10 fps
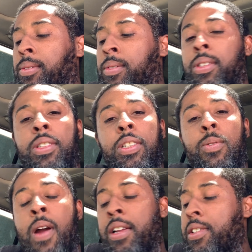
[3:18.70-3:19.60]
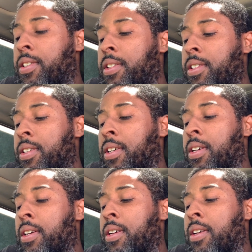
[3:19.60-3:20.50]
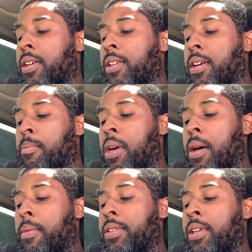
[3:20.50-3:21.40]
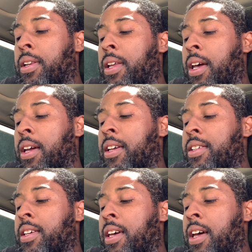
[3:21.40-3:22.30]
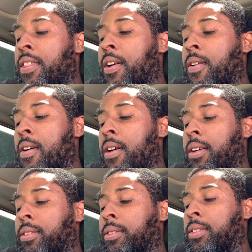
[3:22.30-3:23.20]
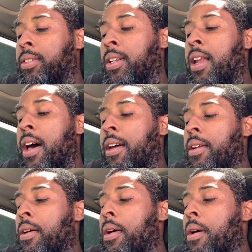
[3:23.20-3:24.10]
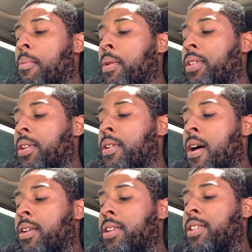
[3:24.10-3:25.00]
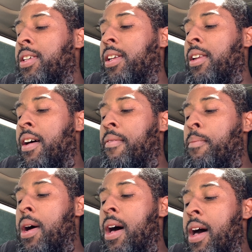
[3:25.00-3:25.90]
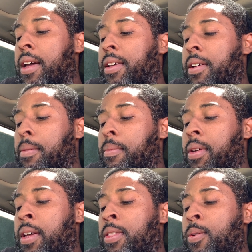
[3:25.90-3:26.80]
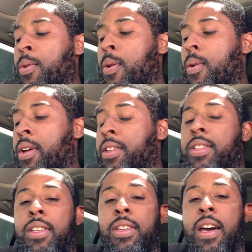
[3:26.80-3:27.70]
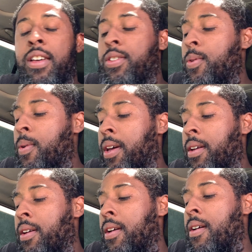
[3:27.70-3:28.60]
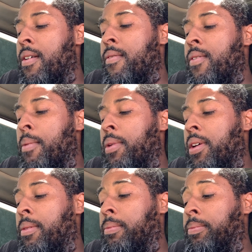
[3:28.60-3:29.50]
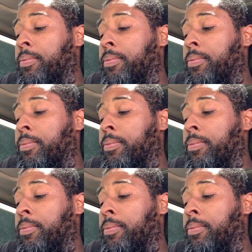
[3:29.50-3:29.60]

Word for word: which is righteousness, the commandments, and laid his hand thereon, the light. But the darkness he left behind him, and threw, it says, cast away from him,